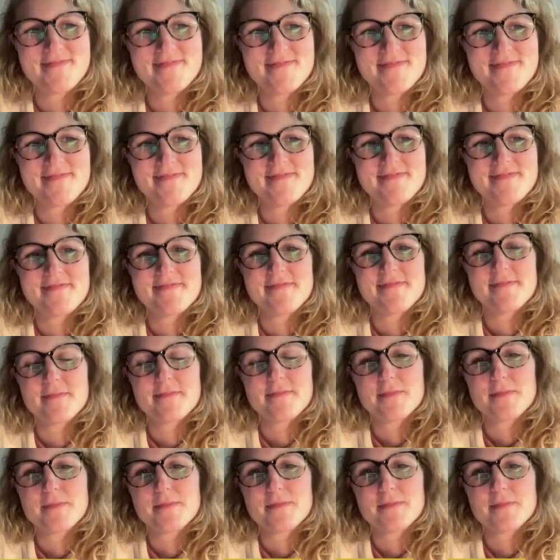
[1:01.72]

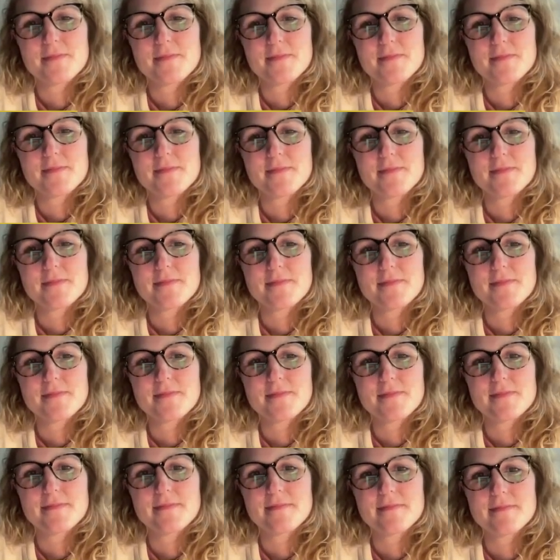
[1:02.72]

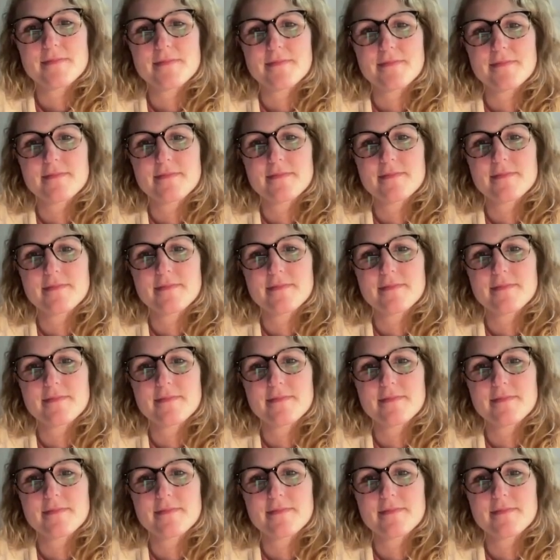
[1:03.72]
This person isn't speaking.